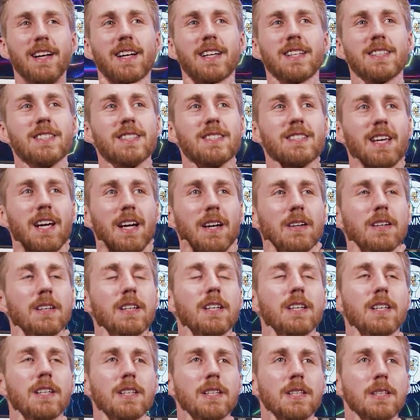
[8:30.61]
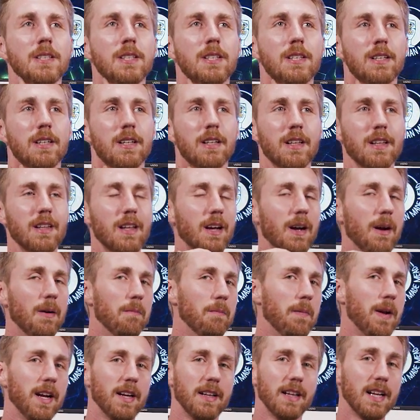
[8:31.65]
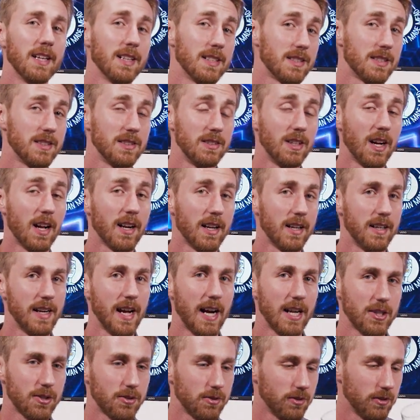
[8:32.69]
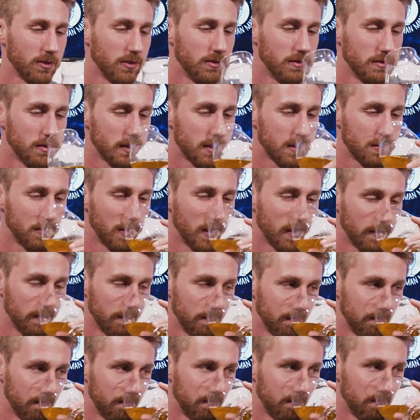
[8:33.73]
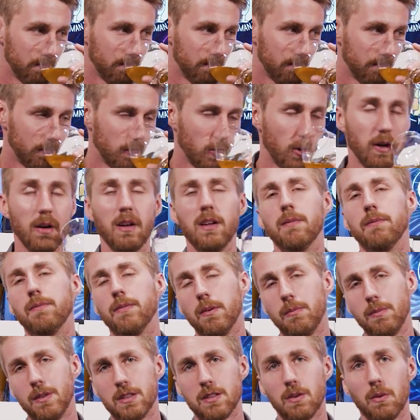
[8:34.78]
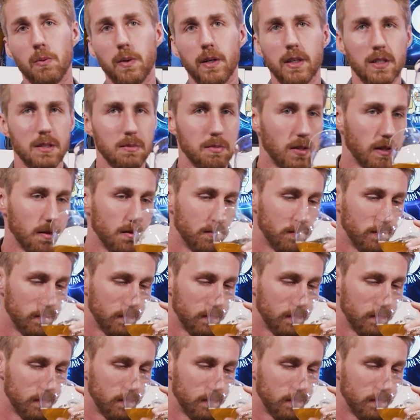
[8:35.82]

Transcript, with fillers: It's just like that, man, that is not a natural smell. Oh, I mean, it's a weird smell.